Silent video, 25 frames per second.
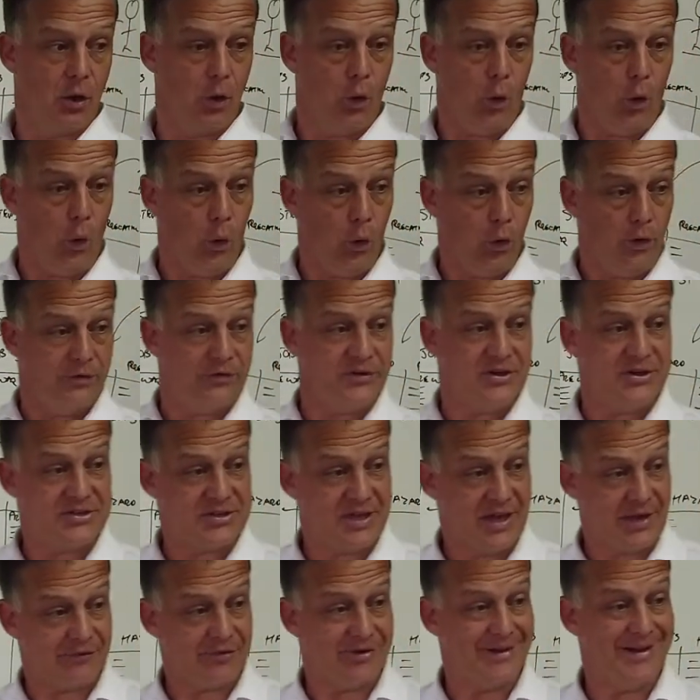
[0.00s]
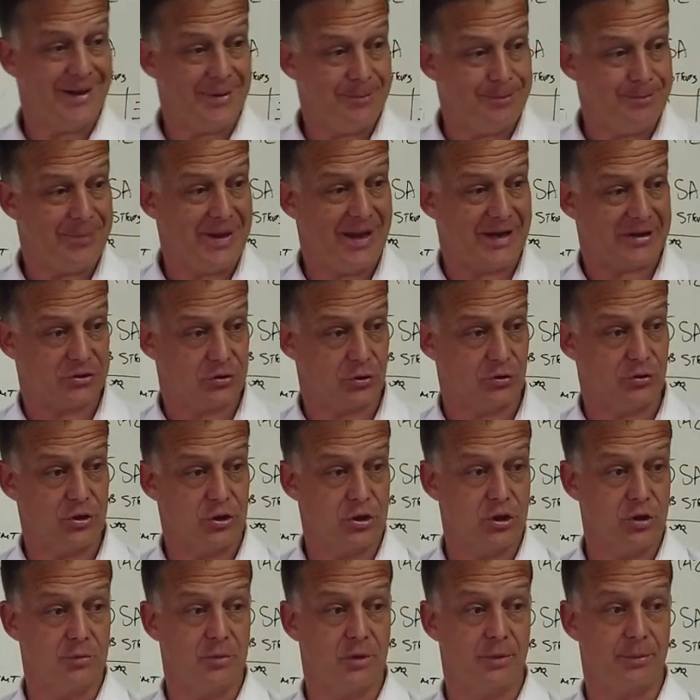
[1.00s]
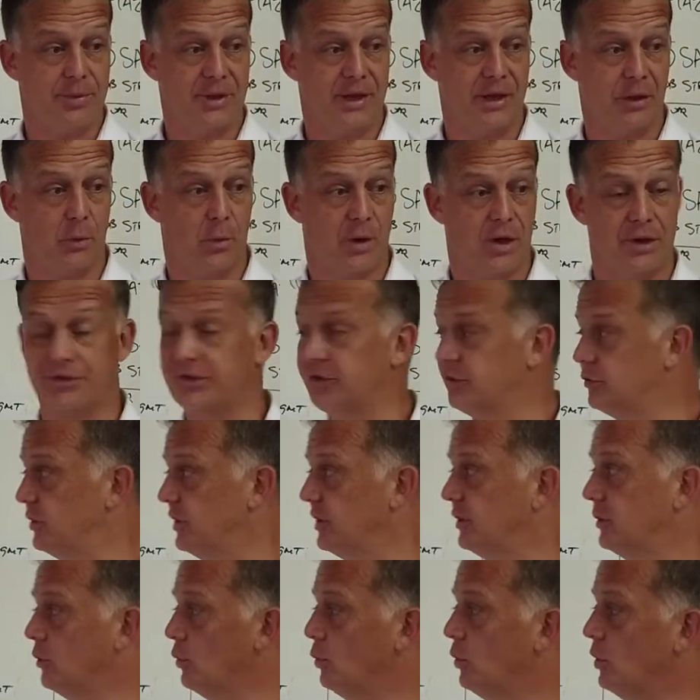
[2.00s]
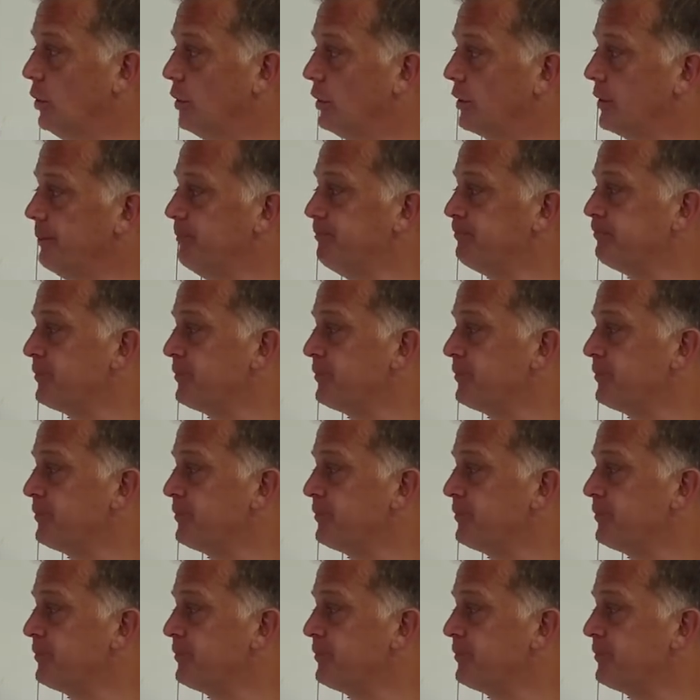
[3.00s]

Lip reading: All of these have an impact on the human being while they're doing the work.